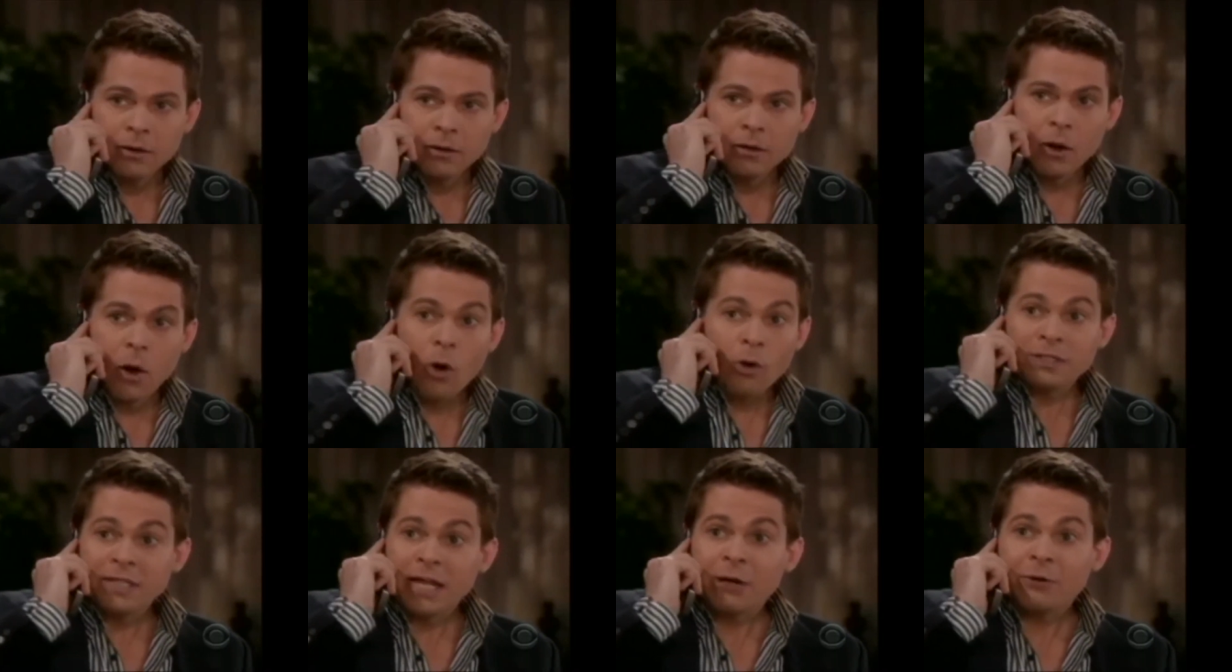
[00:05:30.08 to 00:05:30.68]

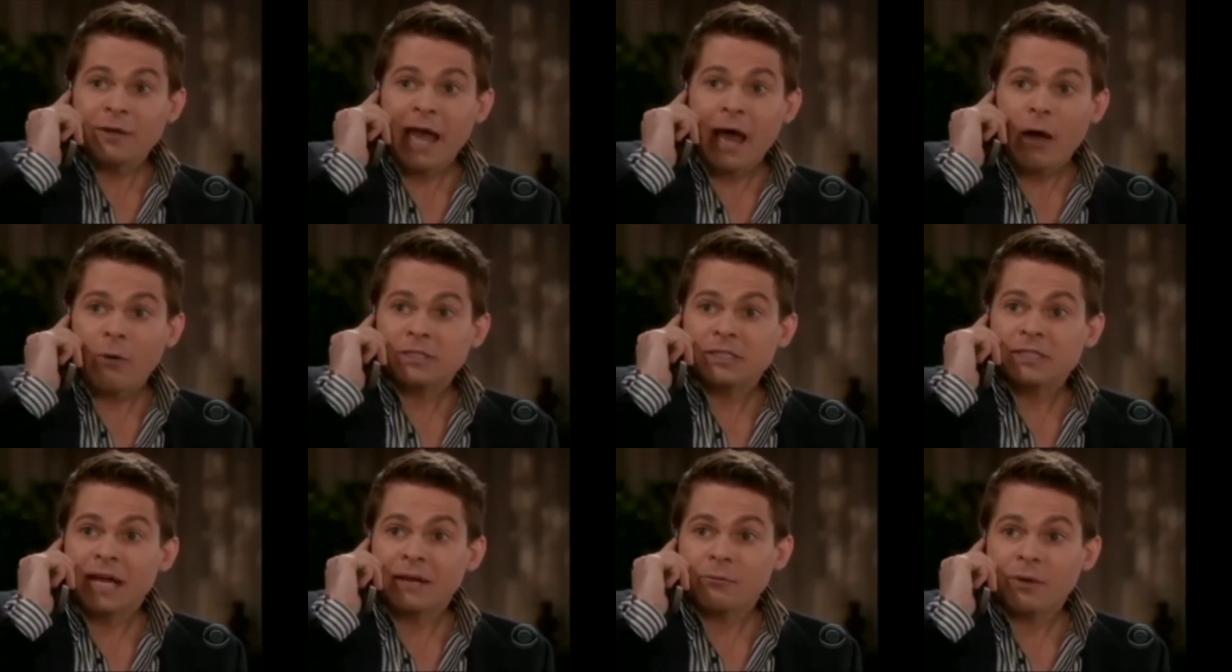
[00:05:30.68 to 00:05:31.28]
Oakdale now
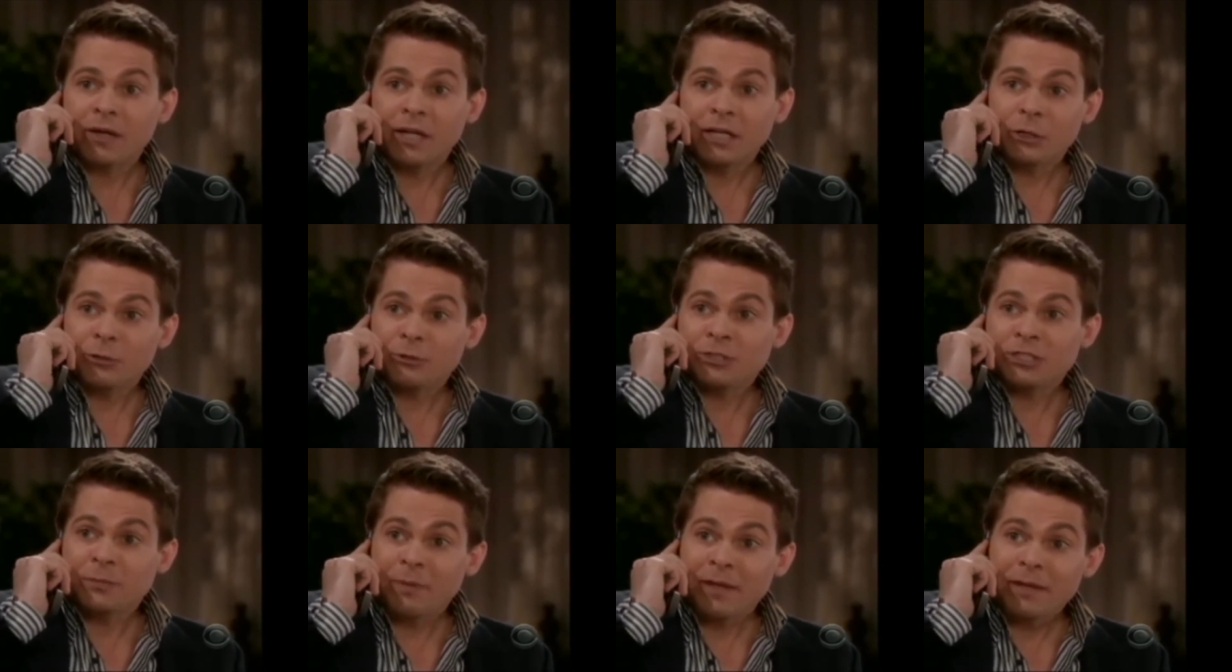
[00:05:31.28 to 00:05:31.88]
is not what it
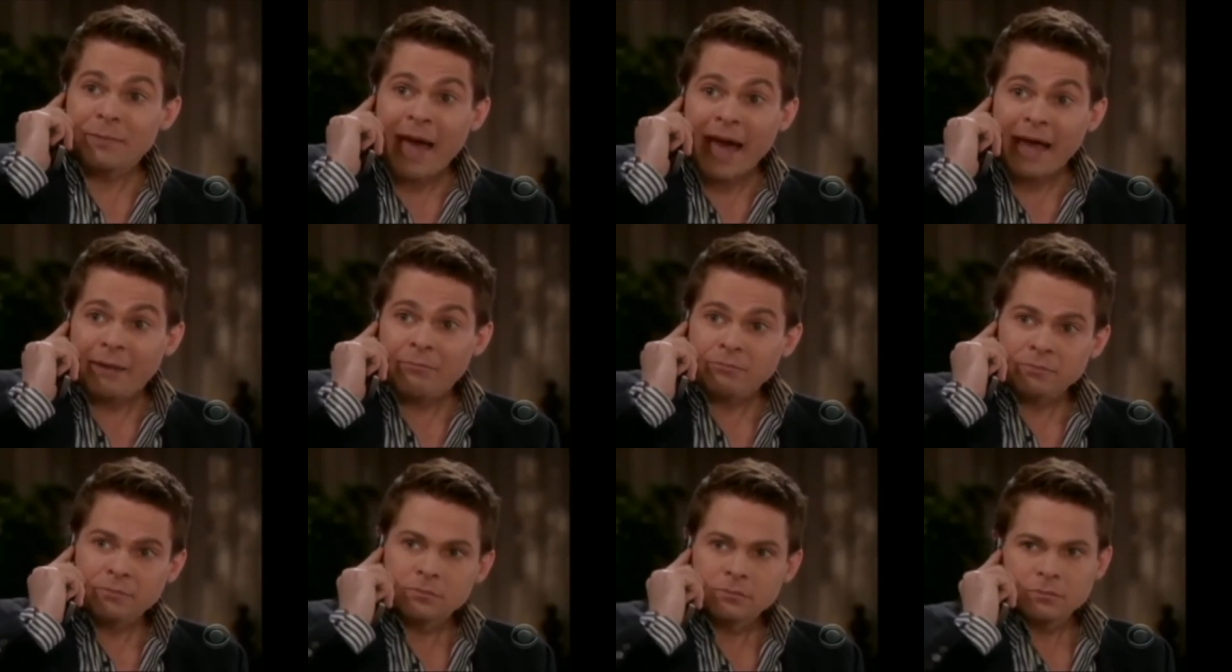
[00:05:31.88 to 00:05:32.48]
used to be,
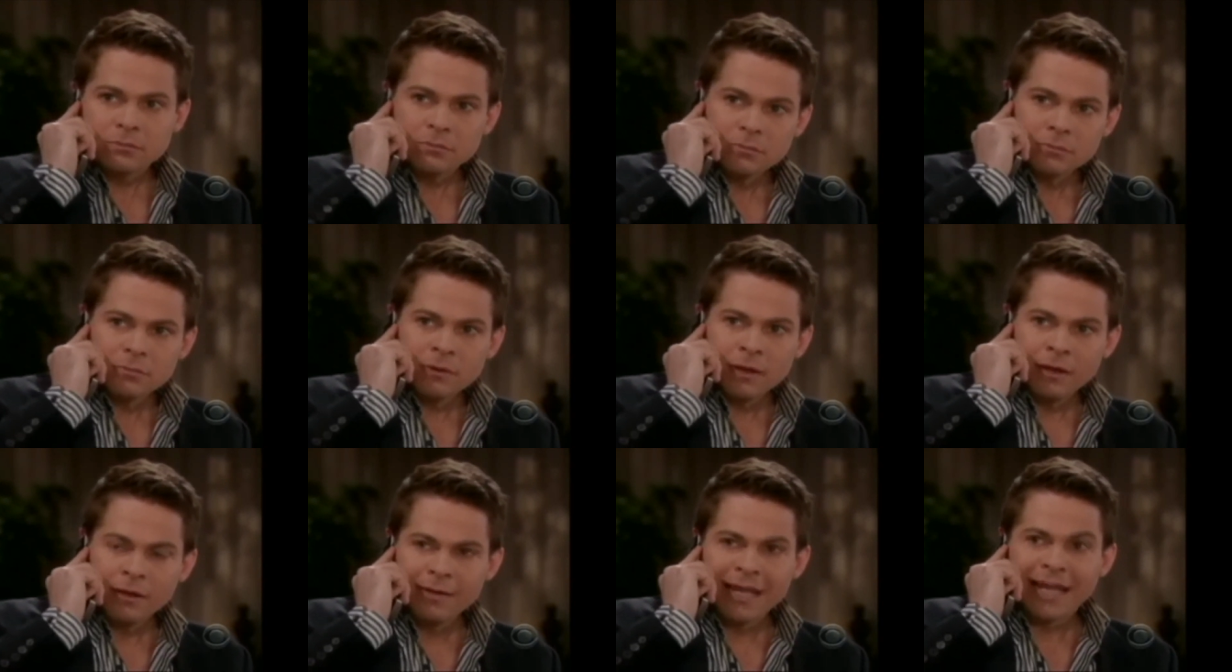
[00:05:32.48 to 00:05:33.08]
madam.
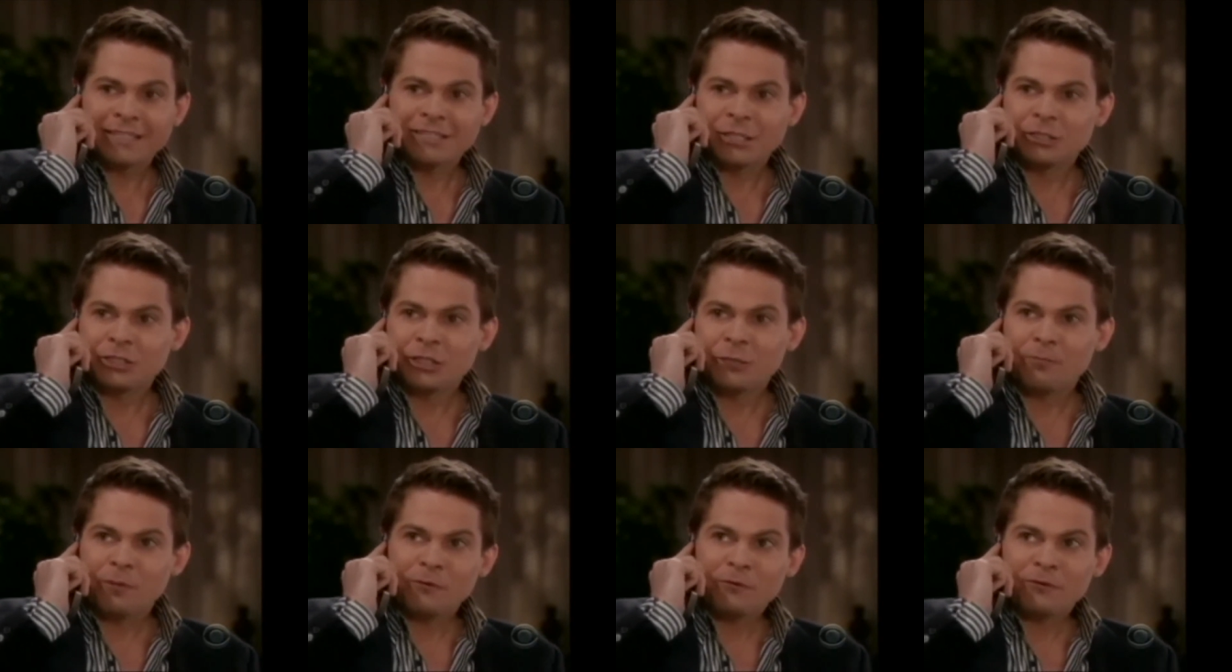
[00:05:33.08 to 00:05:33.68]
Not since
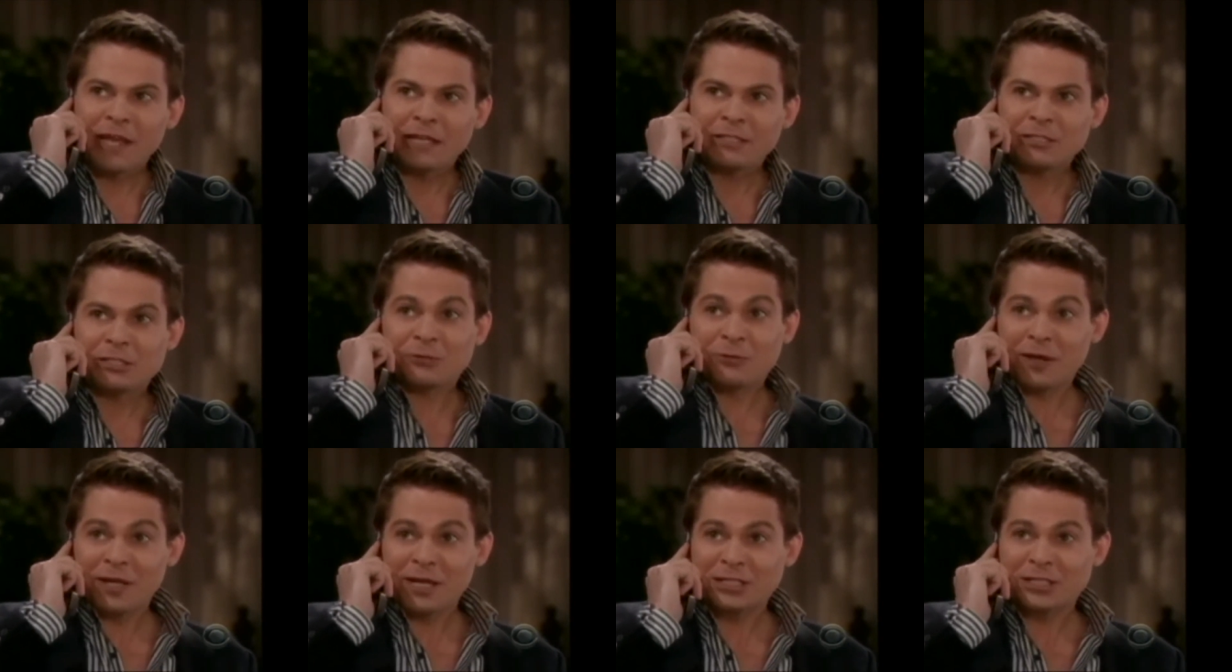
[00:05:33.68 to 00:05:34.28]
you put that
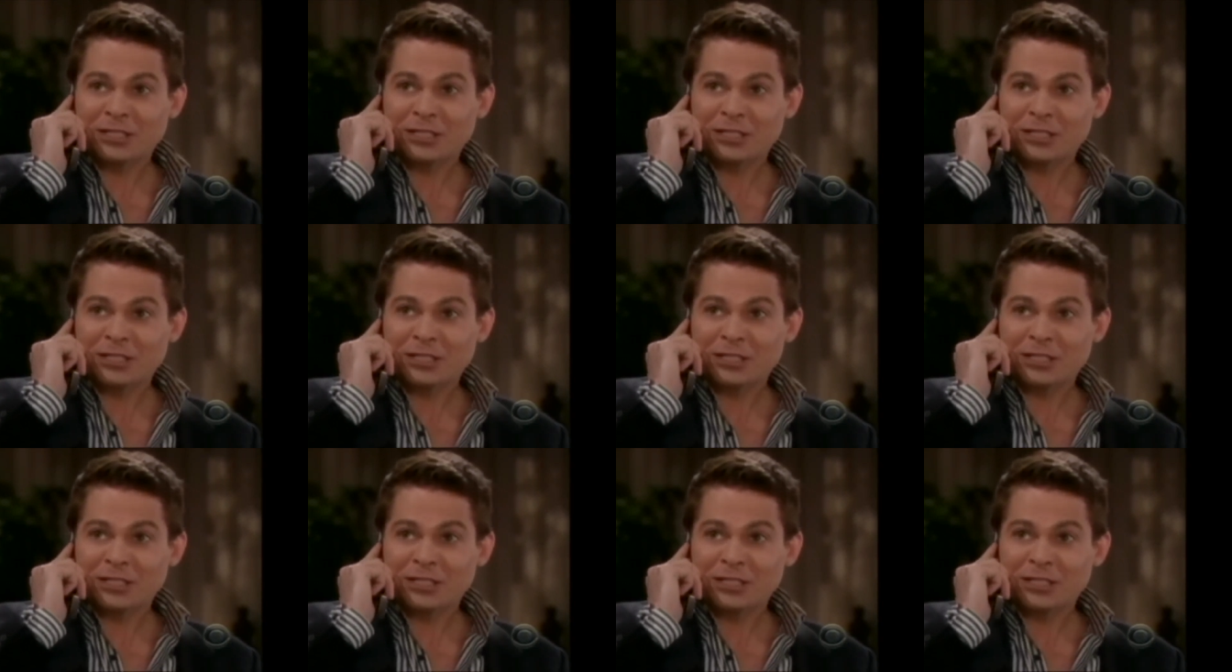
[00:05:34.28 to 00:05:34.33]
Swedish